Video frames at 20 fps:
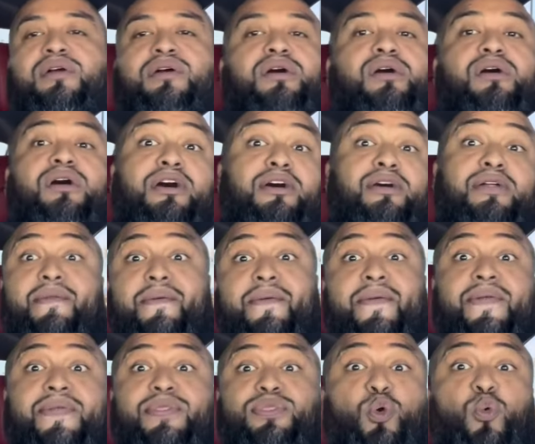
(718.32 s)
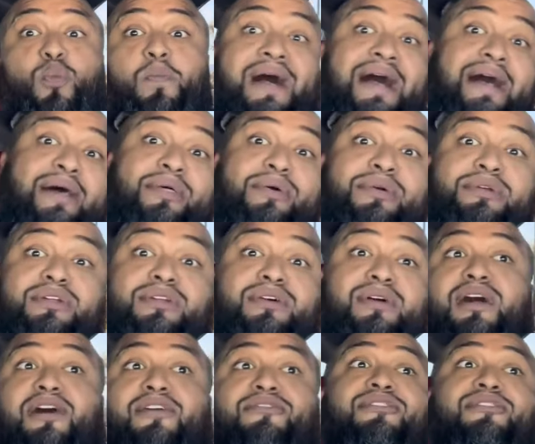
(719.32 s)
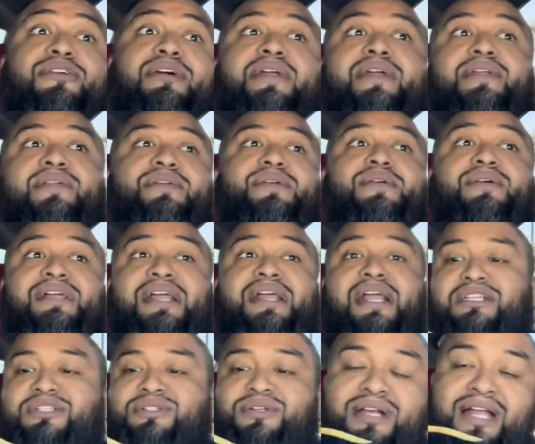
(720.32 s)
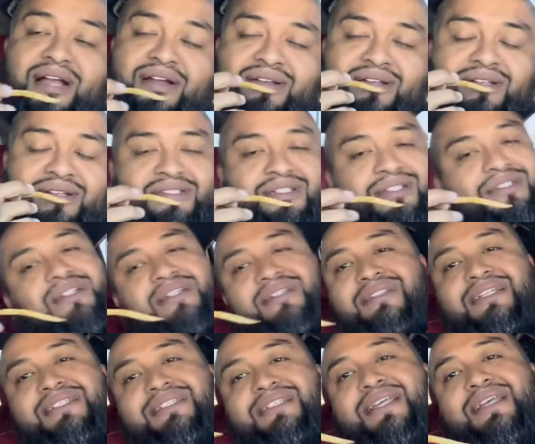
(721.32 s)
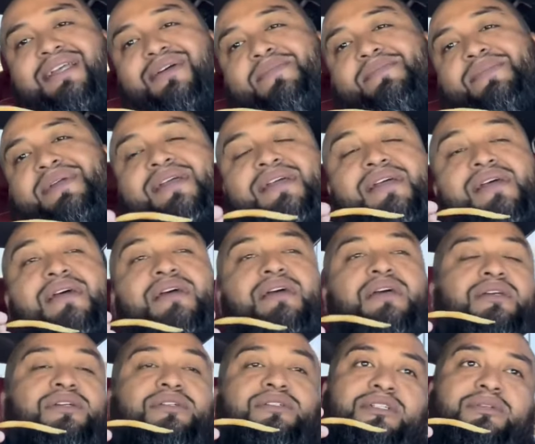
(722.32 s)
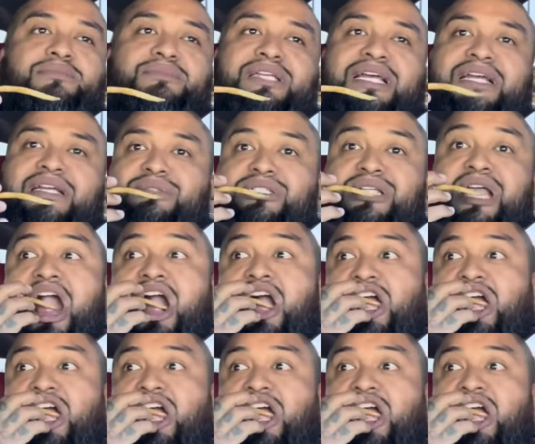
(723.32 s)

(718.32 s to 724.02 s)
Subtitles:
all tumbado, you know, all fucking, you know, gangstered out. Sometimes, that's it, homie. Sometimes,